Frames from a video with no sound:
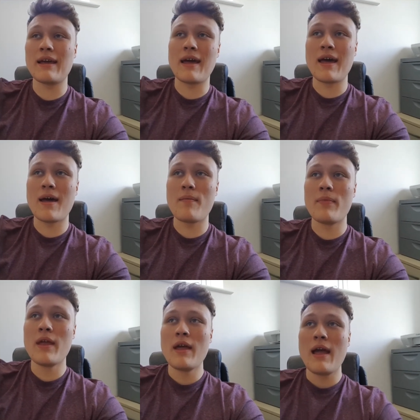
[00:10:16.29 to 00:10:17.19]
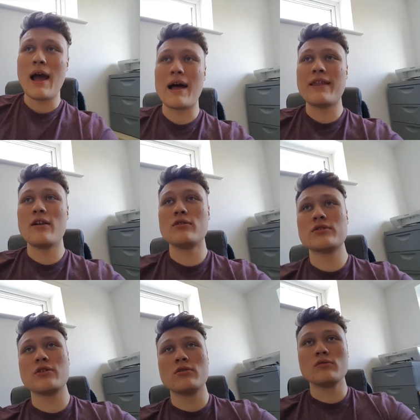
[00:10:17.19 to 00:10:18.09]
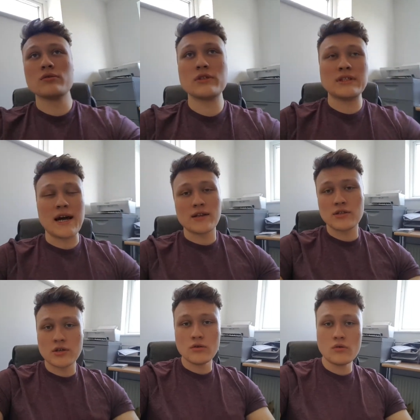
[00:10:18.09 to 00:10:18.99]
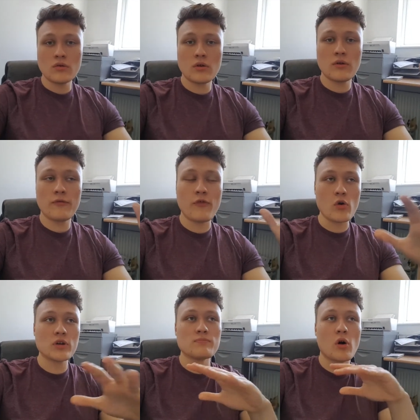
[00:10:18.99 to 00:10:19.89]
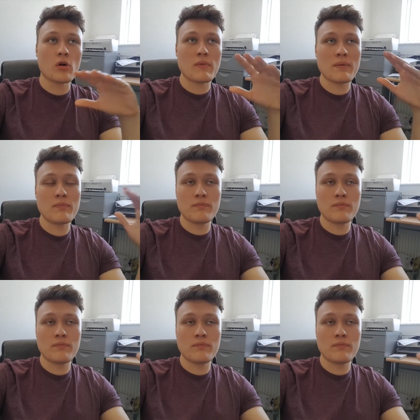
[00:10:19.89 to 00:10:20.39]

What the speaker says: and then also start to focus more on